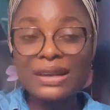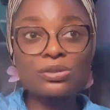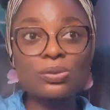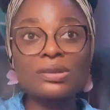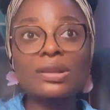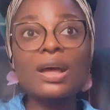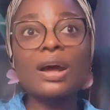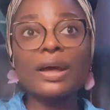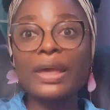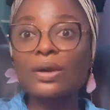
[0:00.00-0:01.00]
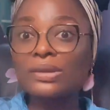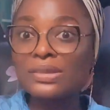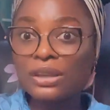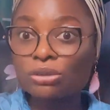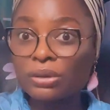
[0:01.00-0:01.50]
That is what a healthy
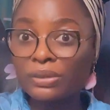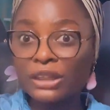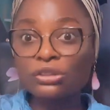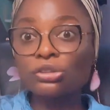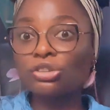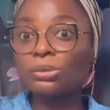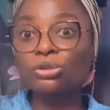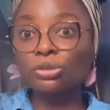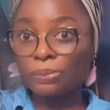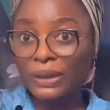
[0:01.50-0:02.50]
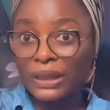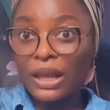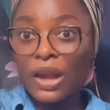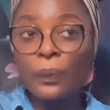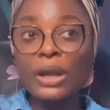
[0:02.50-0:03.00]
sexual relationship should
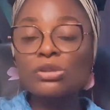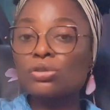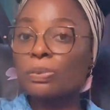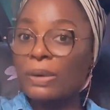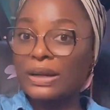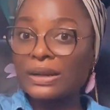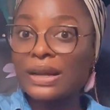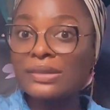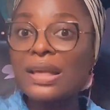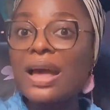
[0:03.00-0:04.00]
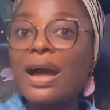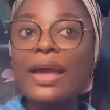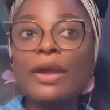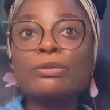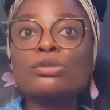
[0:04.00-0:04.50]
be, where two partners
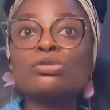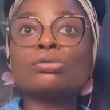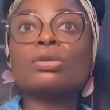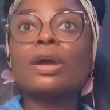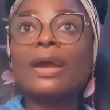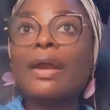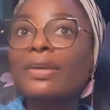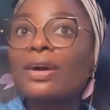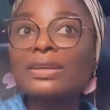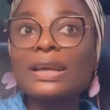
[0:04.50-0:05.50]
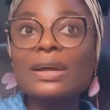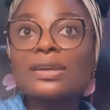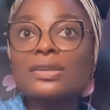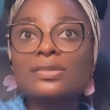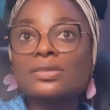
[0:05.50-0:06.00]
are able to carry out their
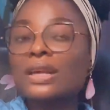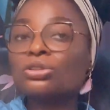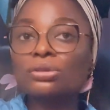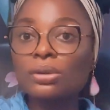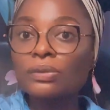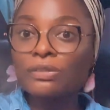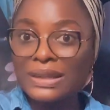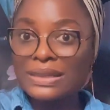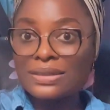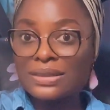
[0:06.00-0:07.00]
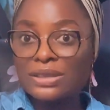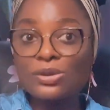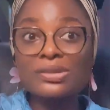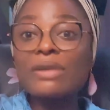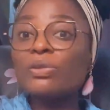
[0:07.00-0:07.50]
sexual fantasies,
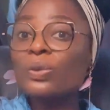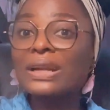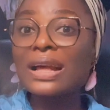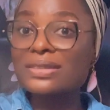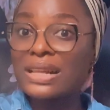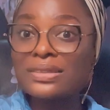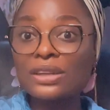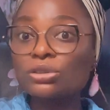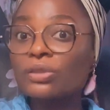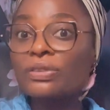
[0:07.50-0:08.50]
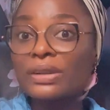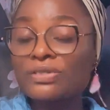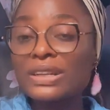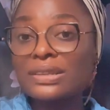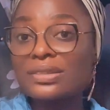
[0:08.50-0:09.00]
because everyone has that sexual
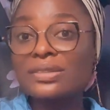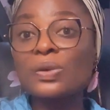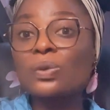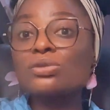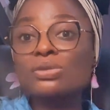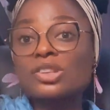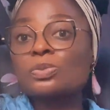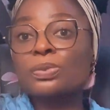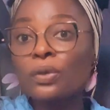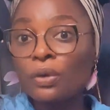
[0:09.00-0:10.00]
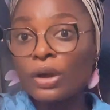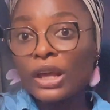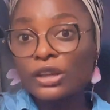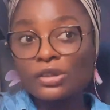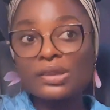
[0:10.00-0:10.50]
fantasies they want to explore.
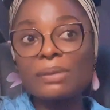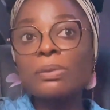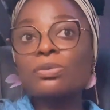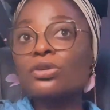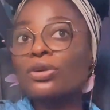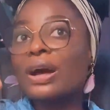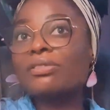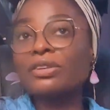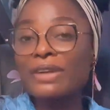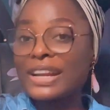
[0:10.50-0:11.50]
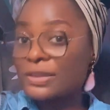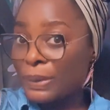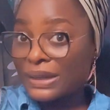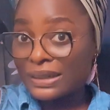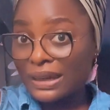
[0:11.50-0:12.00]
It's just that maybe you don't have the
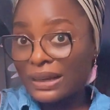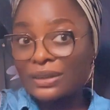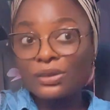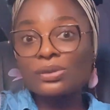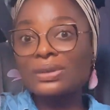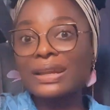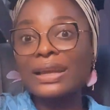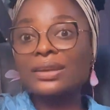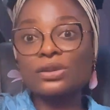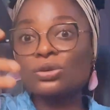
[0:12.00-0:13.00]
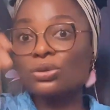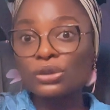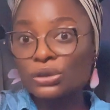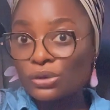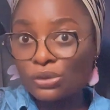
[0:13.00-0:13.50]
right partner that doesn't like, you know,
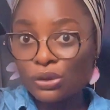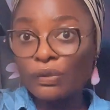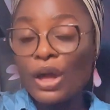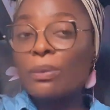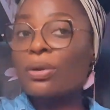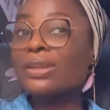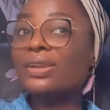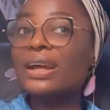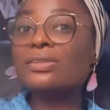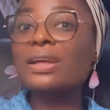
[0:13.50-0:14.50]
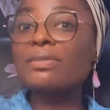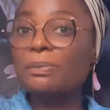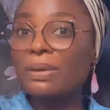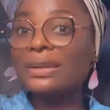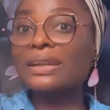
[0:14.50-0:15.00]
doing those stuff. But as long as you have
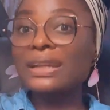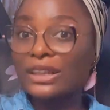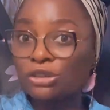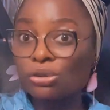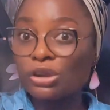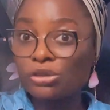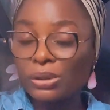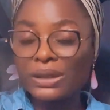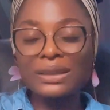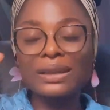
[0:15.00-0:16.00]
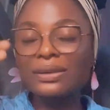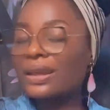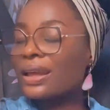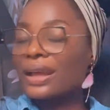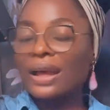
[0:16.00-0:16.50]
a partner that enjoys doing it,
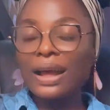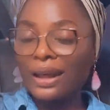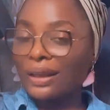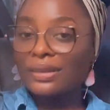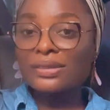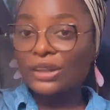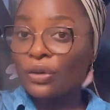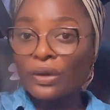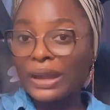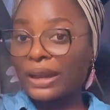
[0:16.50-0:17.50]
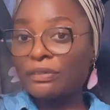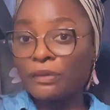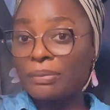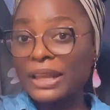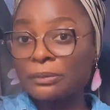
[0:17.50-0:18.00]
then it's a go ahead
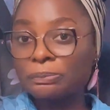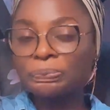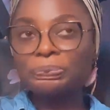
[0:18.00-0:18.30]
for me.